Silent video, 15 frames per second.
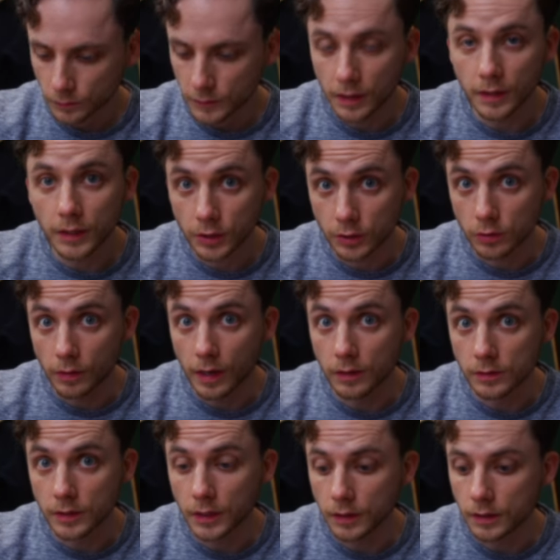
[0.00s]
and that just
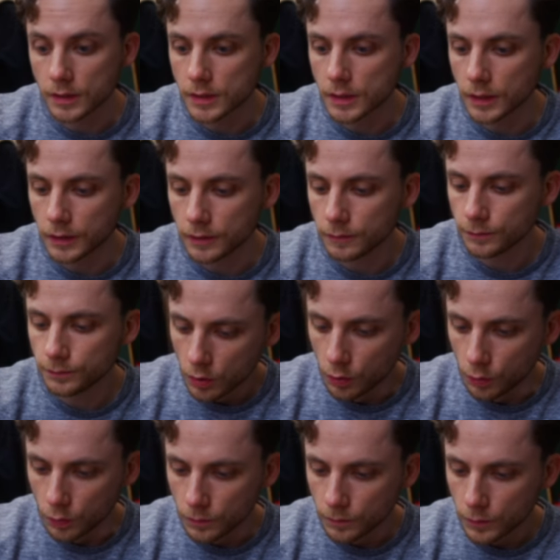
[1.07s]
grounds it in the scene.
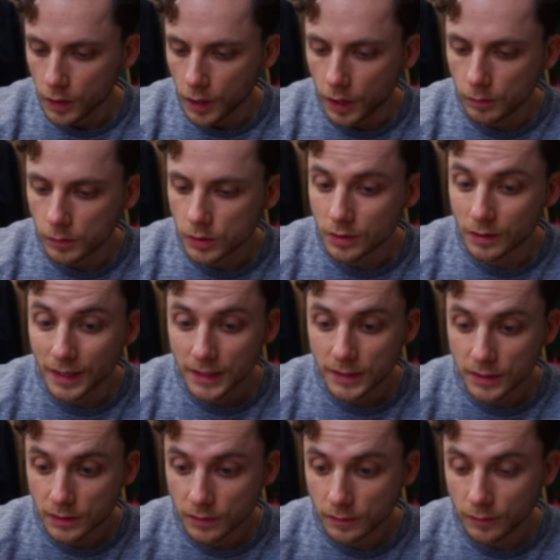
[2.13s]
Cool. So
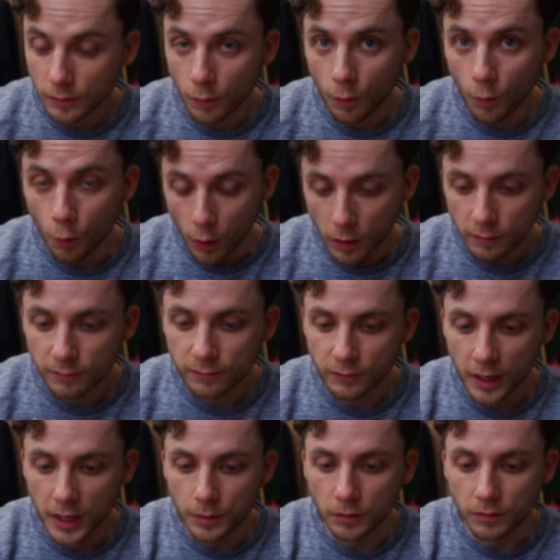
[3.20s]
that's one
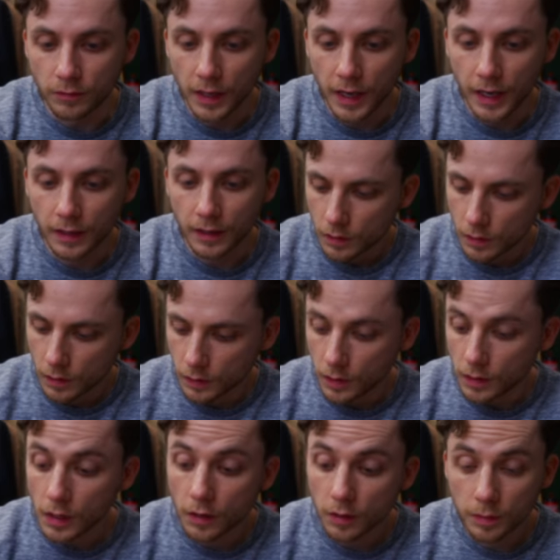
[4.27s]
frame of that, and then
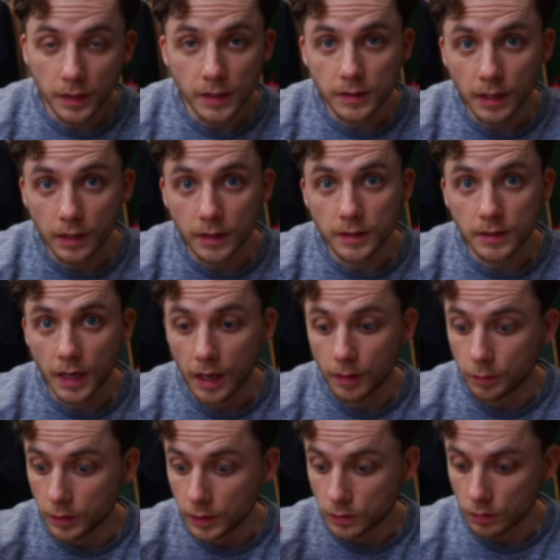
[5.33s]
the other place that needs to
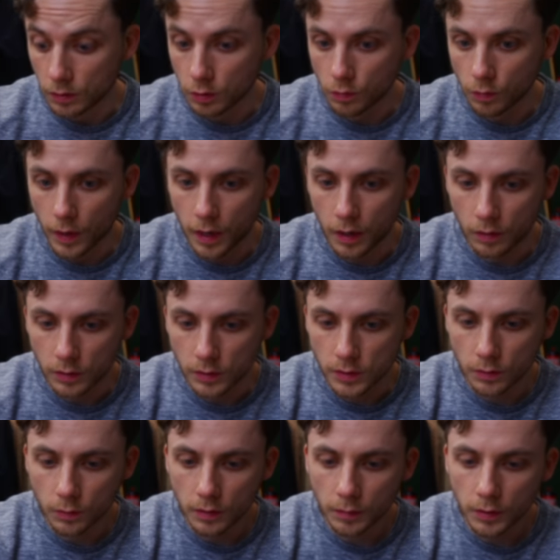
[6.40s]
happen is on the ground. And
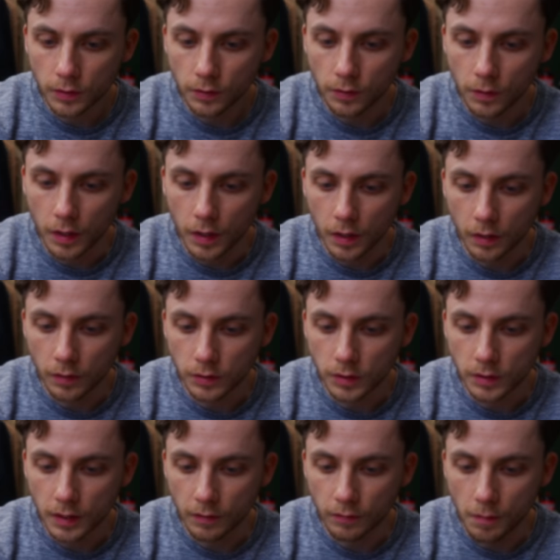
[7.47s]
so what I'm going to do here is
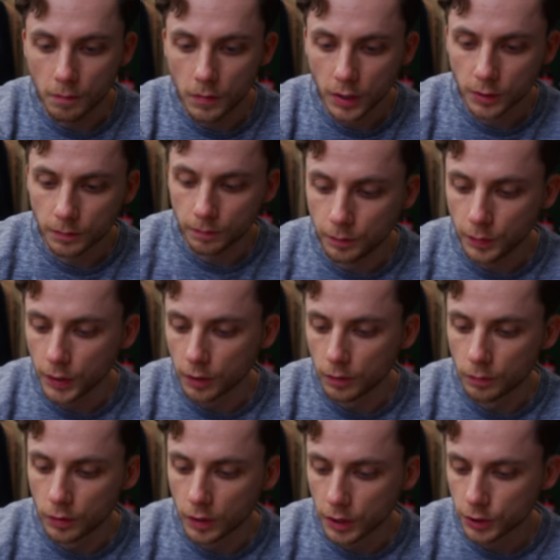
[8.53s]
just have a much bigger
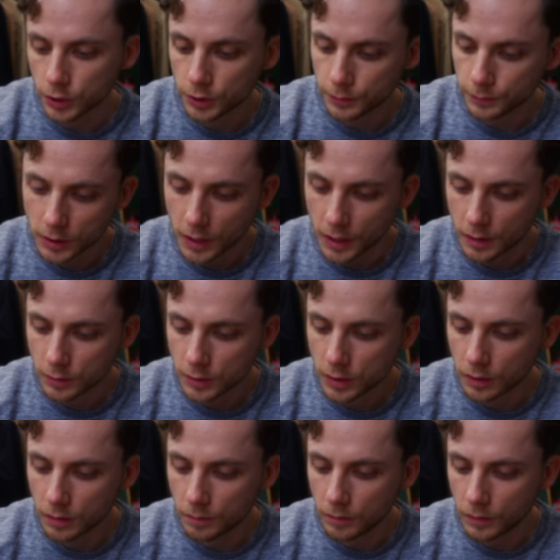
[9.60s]
brush, and I'm just
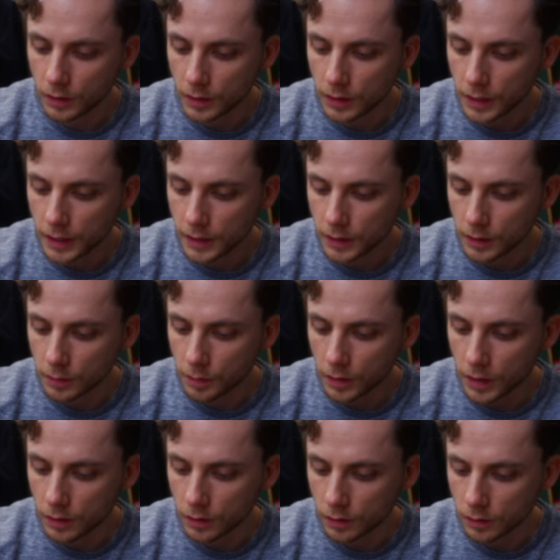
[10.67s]
going to lightly
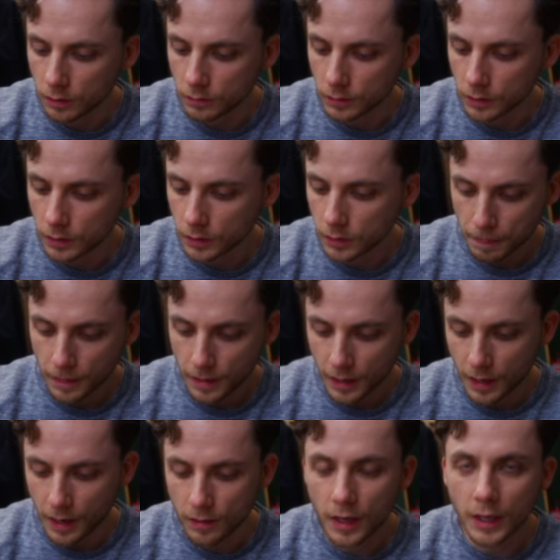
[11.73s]
paint over.
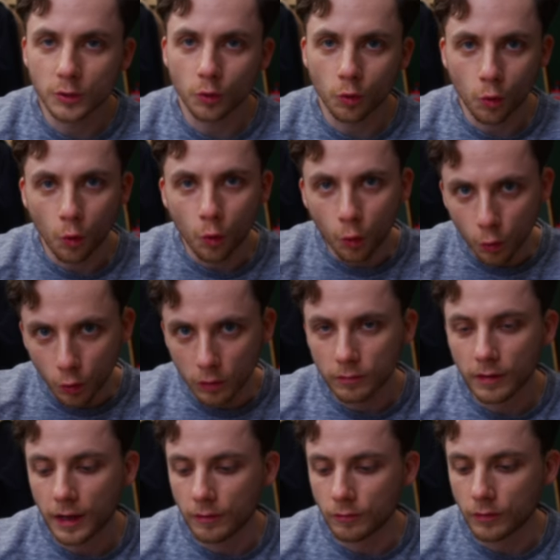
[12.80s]
And that's all of
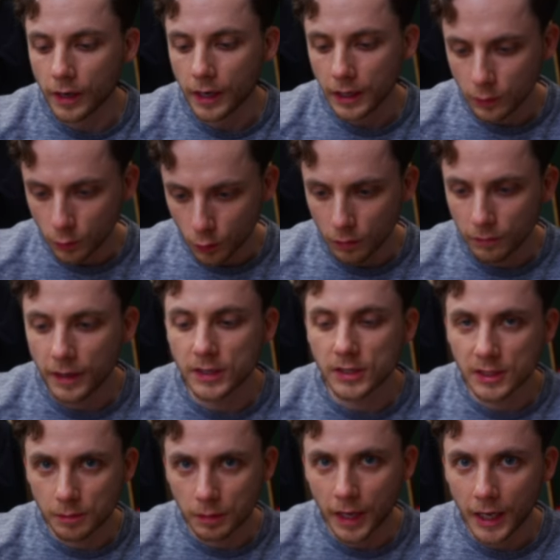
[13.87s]
that rain, all of that
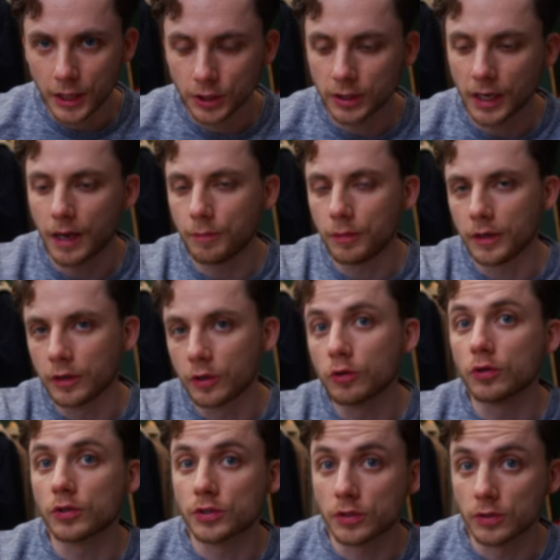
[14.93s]
splash happening
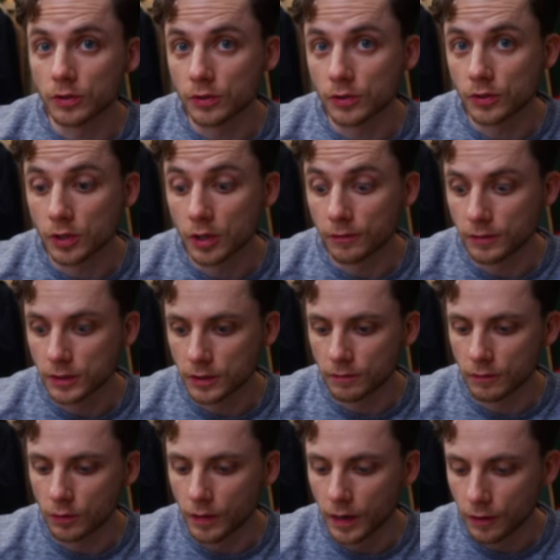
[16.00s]
across the surface of
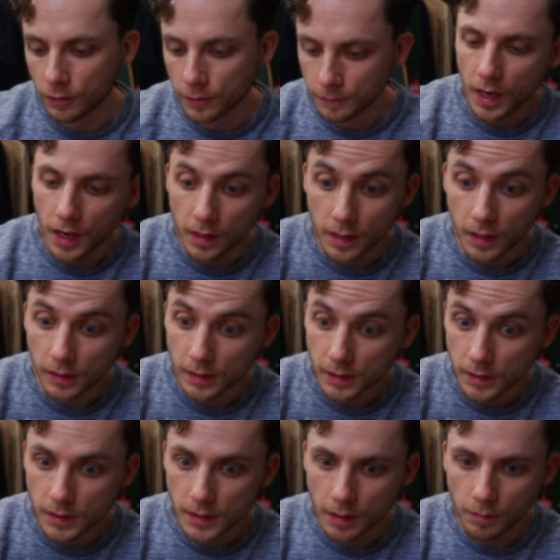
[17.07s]
the ground. And then
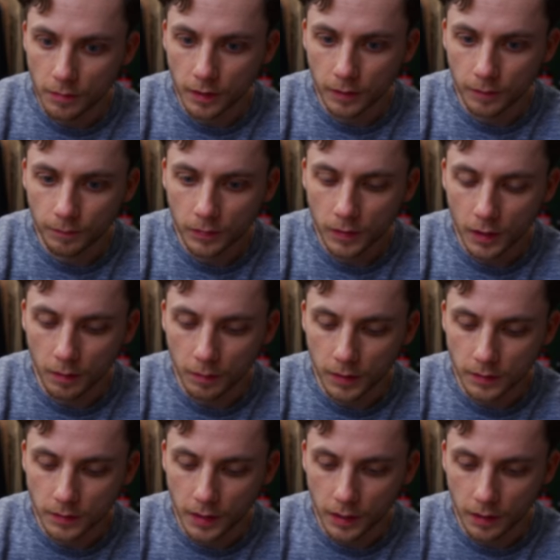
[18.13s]
same thing, I'm going
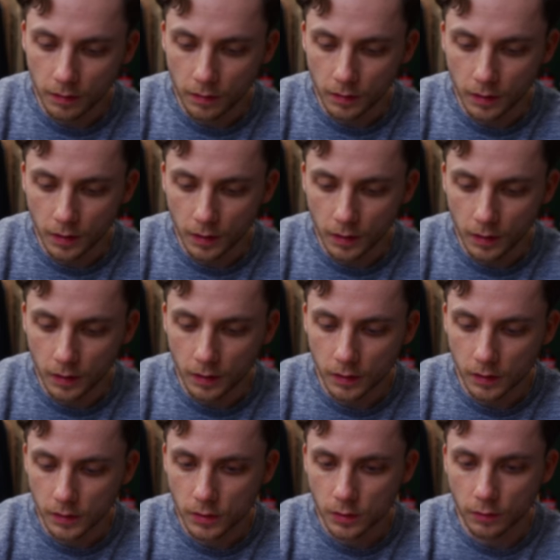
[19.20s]
to take the
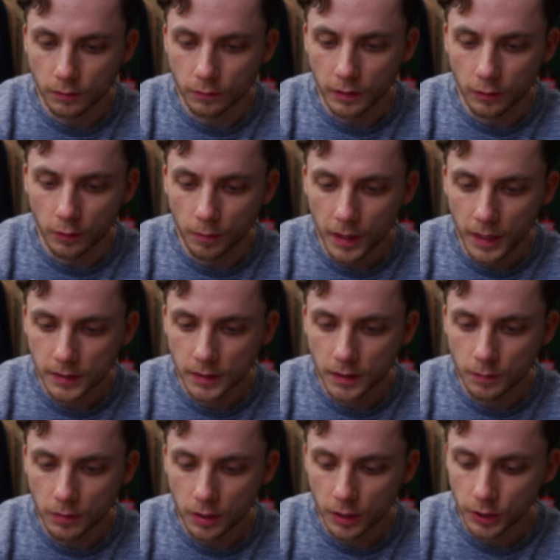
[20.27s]
soft round opacity
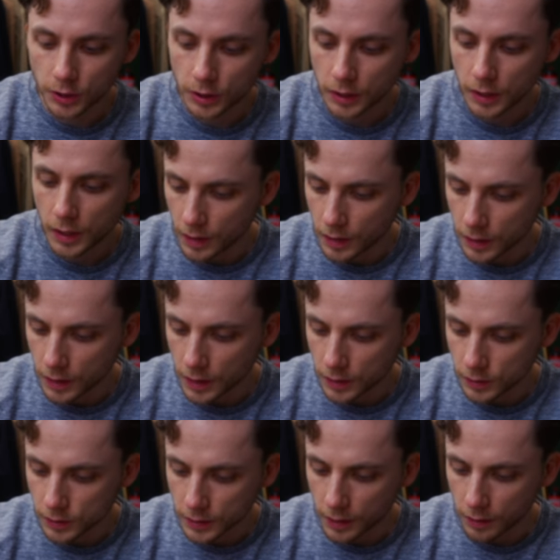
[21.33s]
brush and again
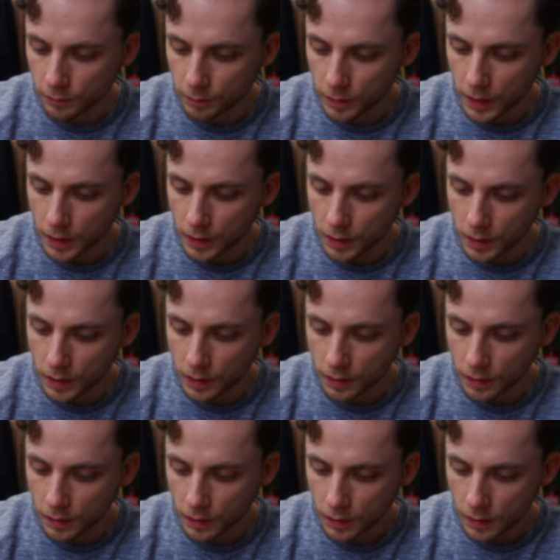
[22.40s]
just kind of paint in